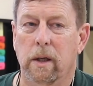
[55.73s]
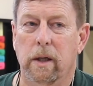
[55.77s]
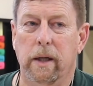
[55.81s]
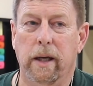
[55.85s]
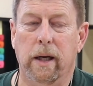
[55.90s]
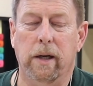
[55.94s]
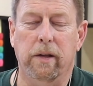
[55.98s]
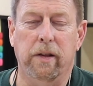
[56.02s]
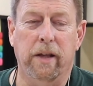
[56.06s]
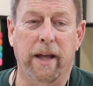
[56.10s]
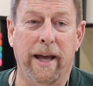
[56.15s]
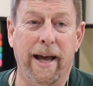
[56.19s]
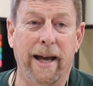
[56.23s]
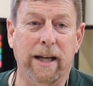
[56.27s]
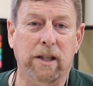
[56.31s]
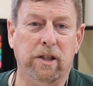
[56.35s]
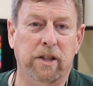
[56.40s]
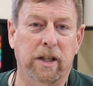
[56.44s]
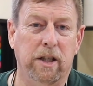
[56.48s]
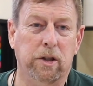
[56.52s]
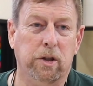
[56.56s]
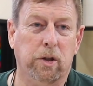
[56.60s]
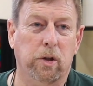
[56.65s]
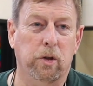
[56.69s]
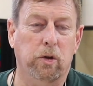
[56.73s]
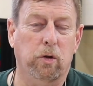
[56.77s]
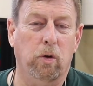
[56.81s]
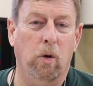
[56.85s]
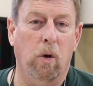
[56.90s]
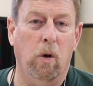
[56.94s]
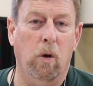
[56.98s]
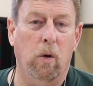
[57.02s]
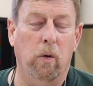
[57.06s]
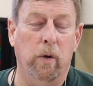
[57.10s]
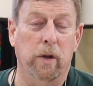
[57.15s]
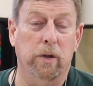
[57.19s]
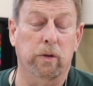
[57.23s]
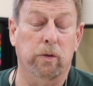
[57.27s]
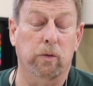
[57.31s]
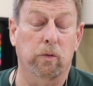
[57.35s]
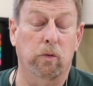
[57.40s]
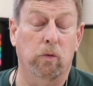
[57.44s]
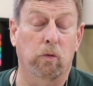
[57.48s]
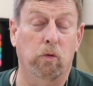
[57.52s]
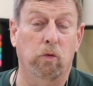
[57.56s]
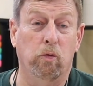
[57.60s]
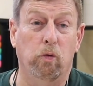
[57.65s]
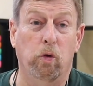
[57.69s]
Yeah, the access control has
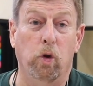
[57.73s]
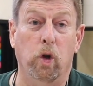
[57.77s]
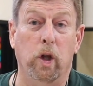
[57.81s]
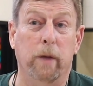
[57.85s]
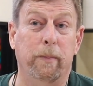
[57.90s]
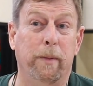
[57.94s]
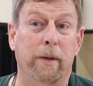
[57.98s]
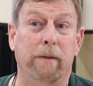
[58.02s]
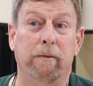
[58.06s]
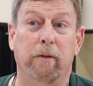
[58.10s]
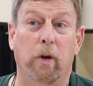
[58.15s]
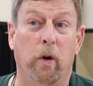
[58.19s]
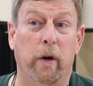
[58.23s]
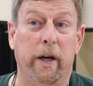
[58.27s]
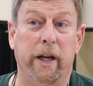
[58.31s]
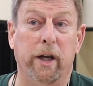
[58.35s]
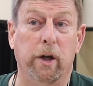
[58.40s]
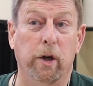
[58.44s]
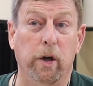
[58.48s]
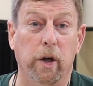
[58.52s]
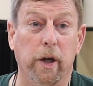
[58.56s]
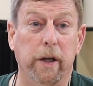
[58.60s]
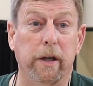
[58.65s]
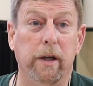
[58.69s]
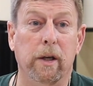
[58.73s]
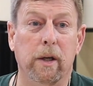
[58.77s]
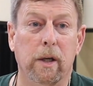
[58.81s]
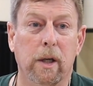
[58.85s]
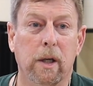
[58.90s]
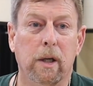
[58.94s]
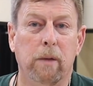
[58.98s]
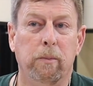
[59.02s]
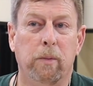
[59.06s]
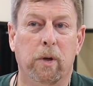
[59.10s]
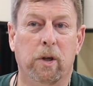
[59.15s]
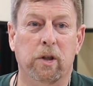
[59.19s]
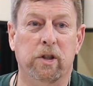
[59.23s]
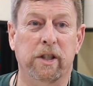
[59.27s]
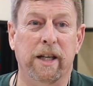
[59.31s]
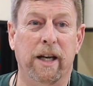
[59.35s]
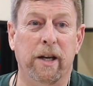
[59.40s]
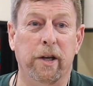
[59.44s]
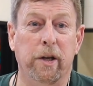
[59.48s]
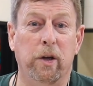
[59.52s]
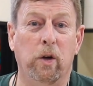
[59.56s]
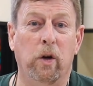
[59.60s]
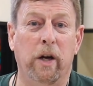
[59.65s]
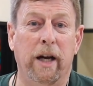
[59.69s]
really been very good because now
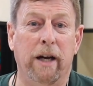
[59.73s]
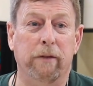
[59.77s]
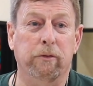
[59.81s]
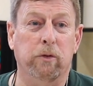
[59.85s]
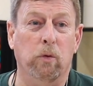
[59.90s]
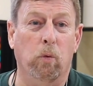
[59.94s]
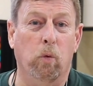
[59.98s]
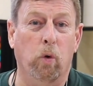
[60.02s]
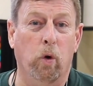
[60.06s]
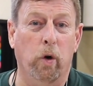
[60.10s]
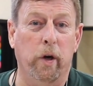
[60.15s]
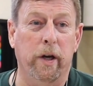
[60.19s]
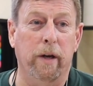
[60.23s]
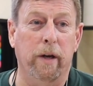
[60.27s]
you don't have to worry